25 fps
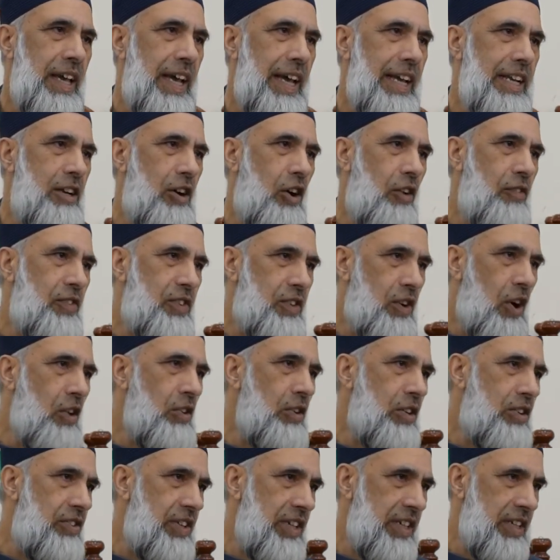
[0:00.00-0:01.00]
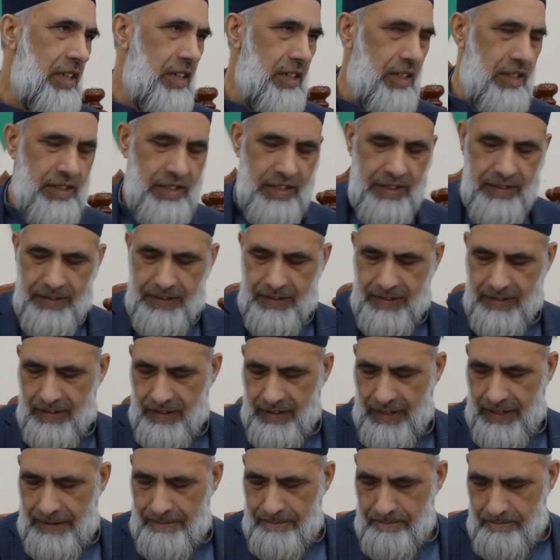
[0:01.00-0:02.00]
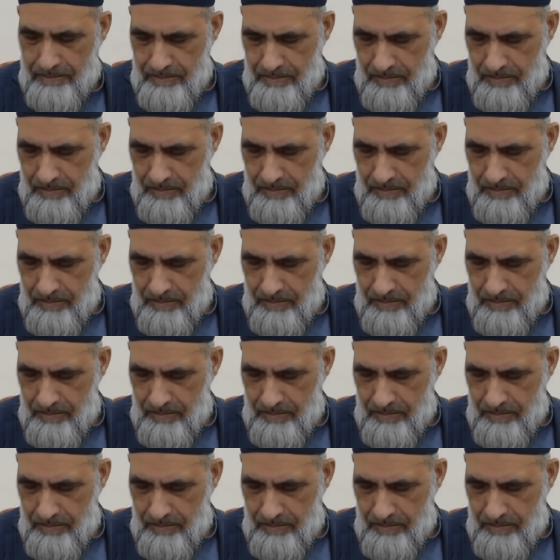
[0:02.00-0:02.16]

and of conquering others, okay?